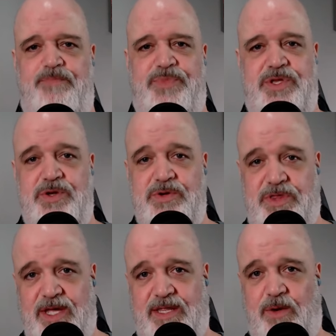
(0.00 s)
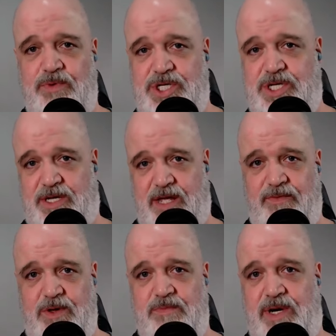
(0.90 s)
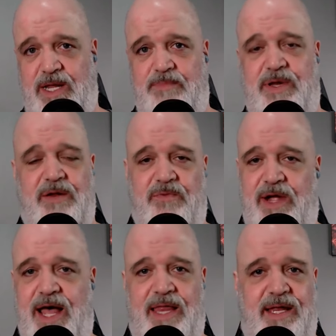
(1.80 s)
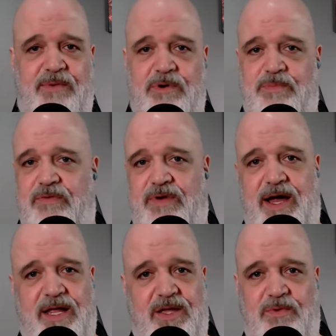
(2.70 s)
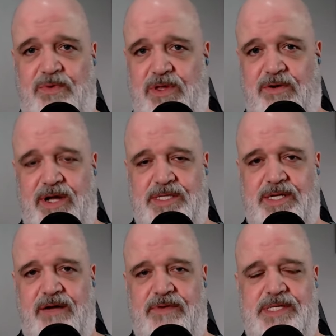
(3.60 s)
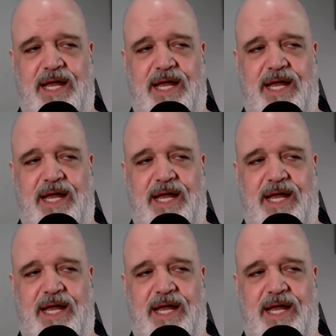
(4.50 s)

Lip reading: You think that we should give you money, but in reality, we're providing you with a great service.